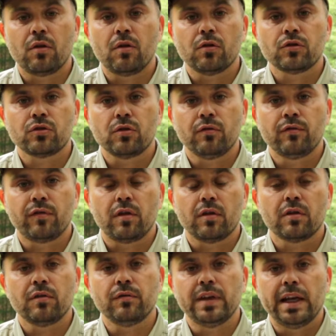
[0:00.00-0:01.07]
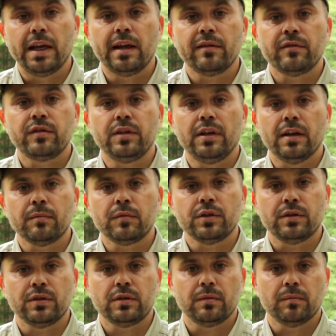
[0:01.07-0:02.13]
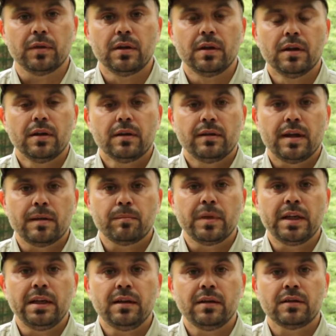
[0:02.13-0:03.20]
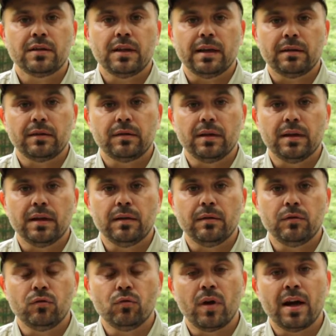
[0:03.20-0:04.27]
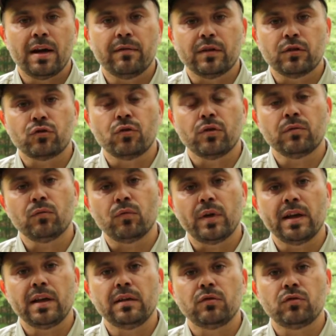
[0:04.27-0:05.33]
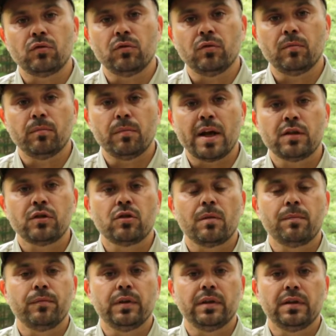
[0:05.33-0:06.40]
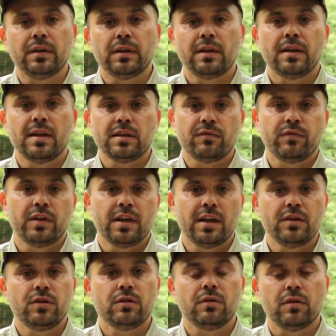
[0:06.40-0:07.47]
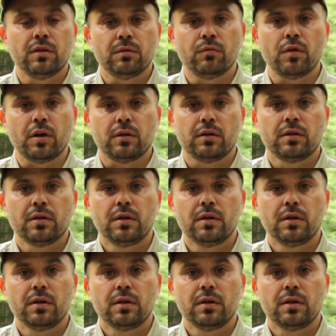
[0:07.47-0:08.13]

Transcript: also follow the AFTM system. That means that you have a certain way to match up with the classification on the rod.